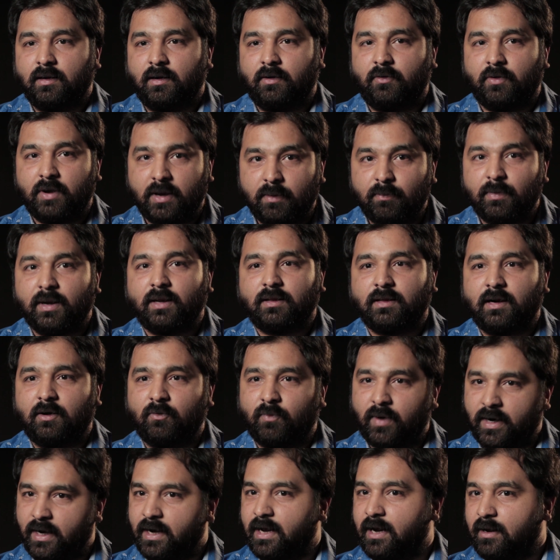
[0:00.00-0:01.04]
dreaming that
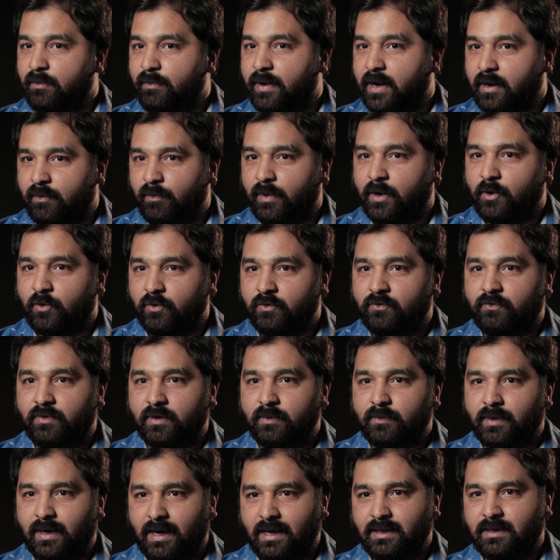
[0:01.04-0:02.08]
one day I'll make my own
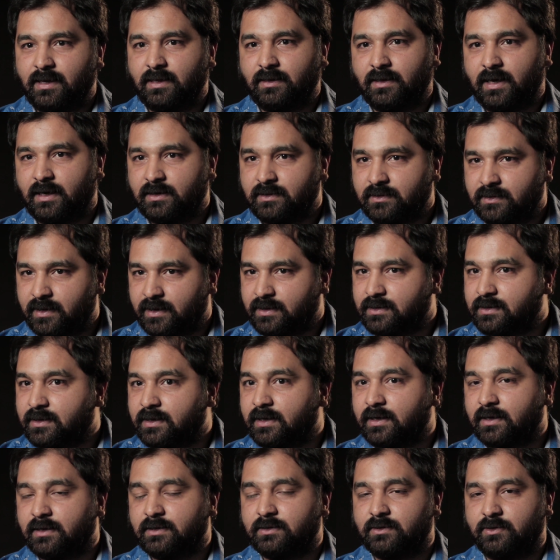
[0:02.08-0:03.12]
film, and I think that 6
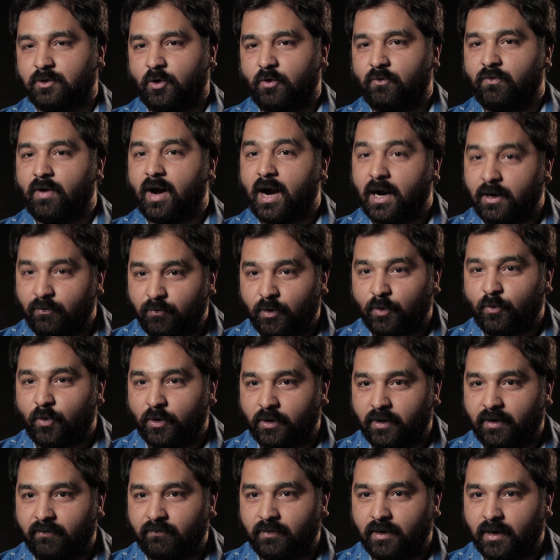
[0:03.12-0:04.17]
years of hard work what
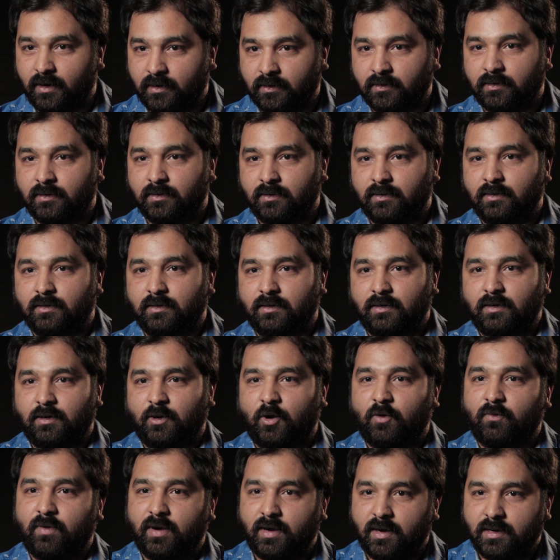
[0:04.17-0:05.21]
I have done,
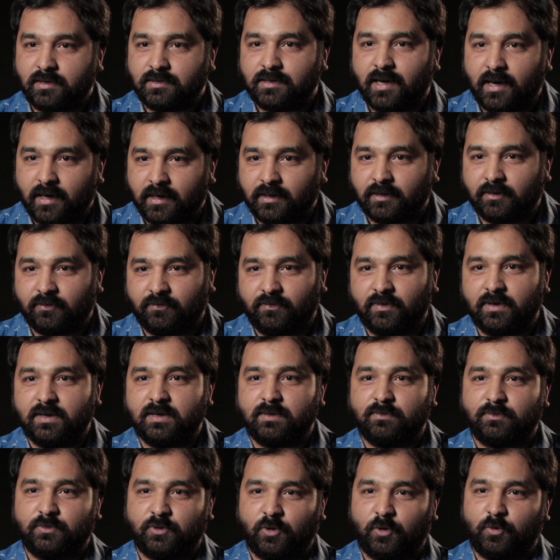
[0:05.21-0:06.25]
of understanding the
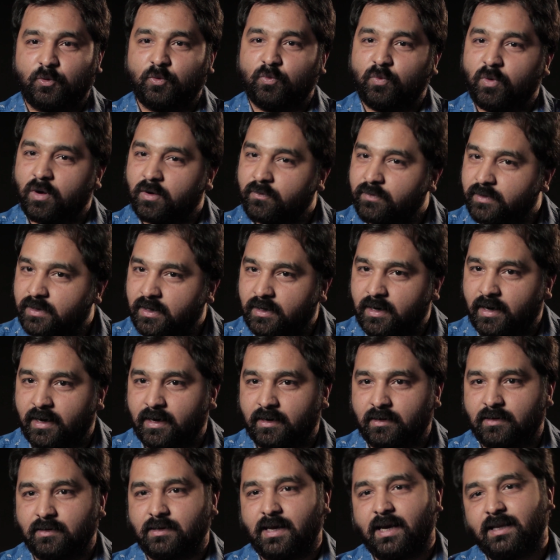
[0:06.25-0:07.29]
films or to work with the
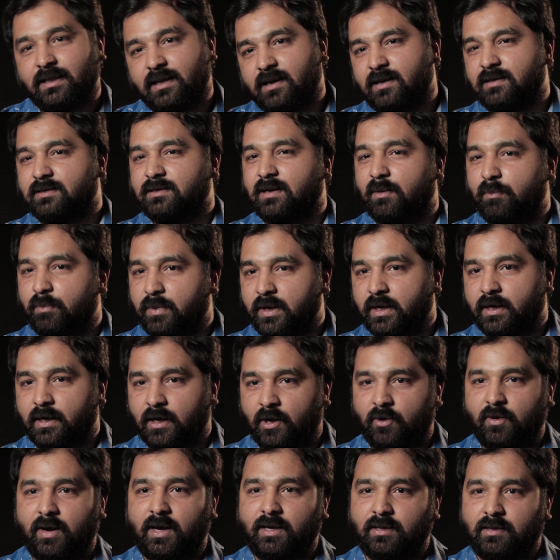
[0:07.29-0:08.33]
directors, I think it's complete
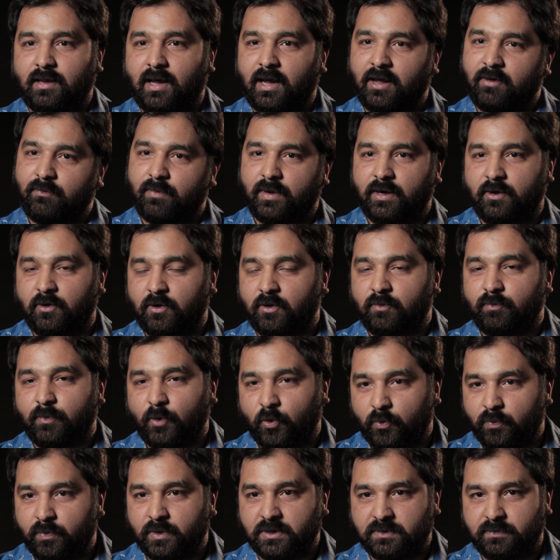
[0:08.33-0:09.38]
now. I have developed my
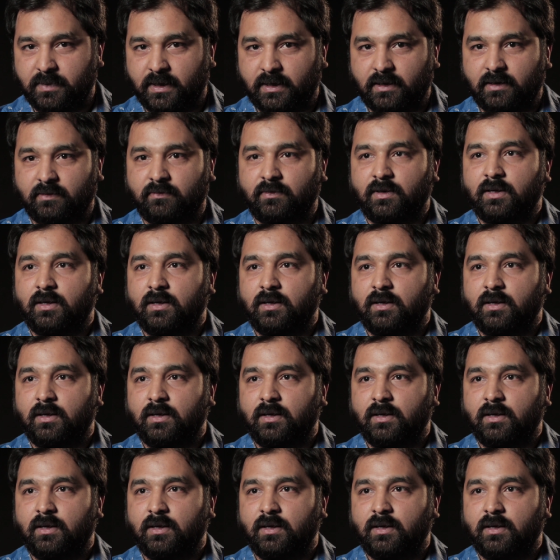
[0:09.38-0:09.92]
own perspective